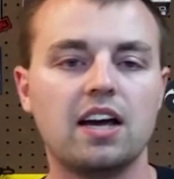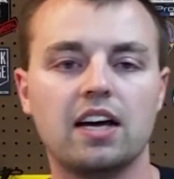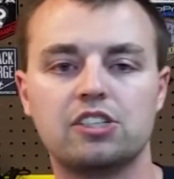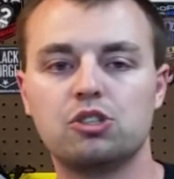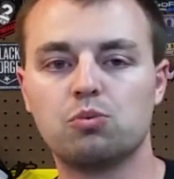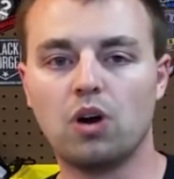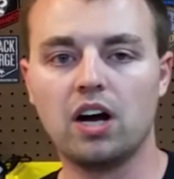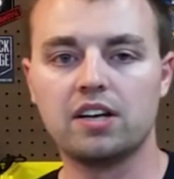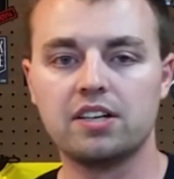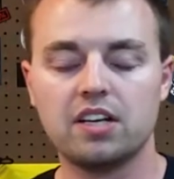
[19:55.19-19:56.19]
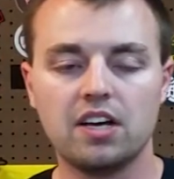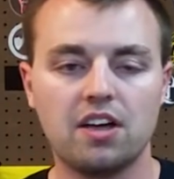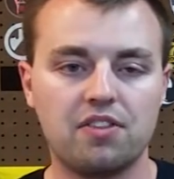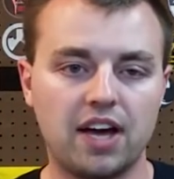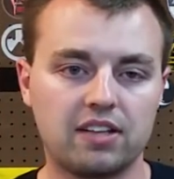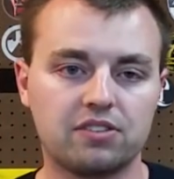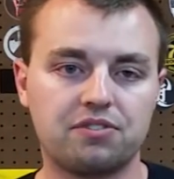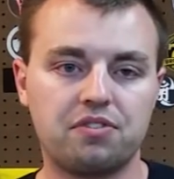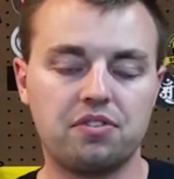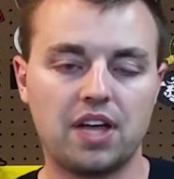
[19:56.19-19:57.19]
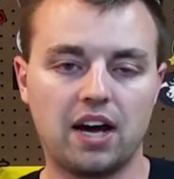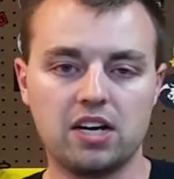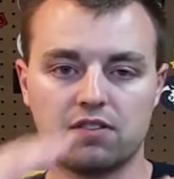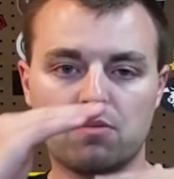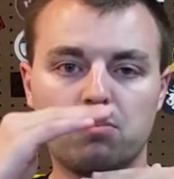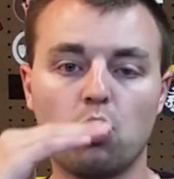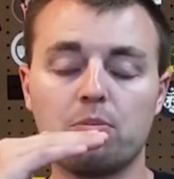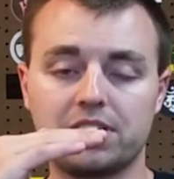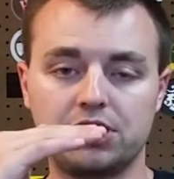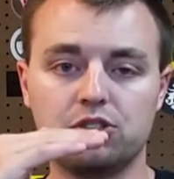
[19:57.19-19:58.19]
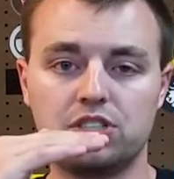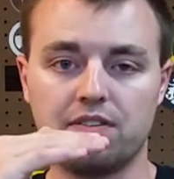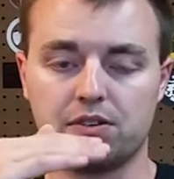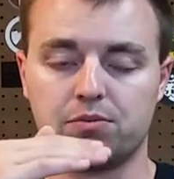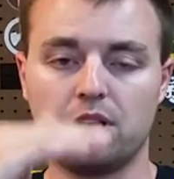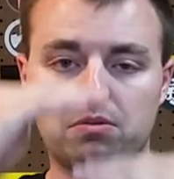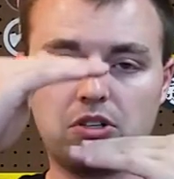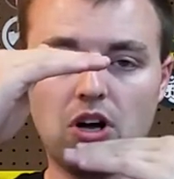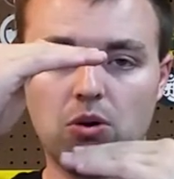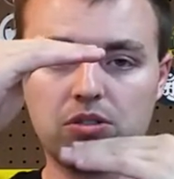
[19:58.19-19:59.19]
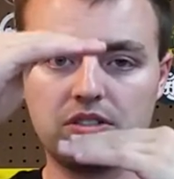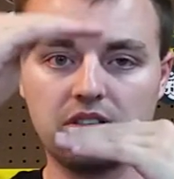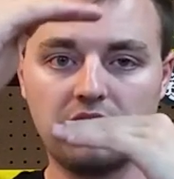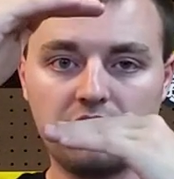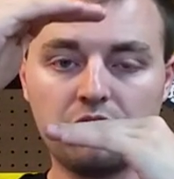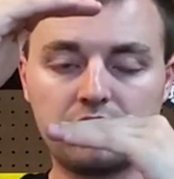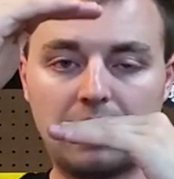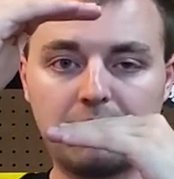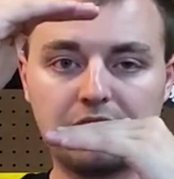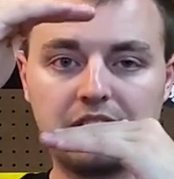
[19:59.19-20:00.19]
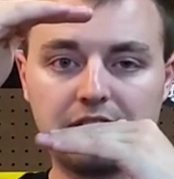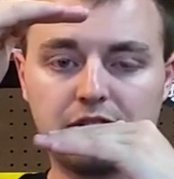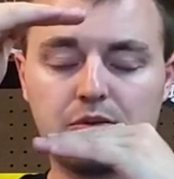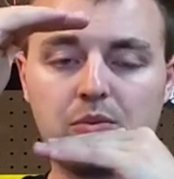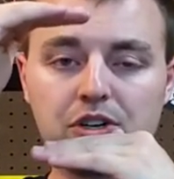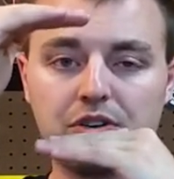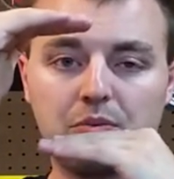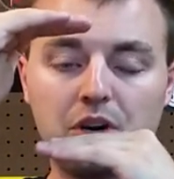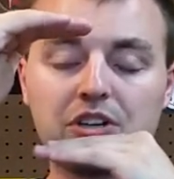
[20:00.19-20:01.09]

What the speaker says: And as you run, that height over bore makes a huge difference. When you're up close, there's that much of a difference between where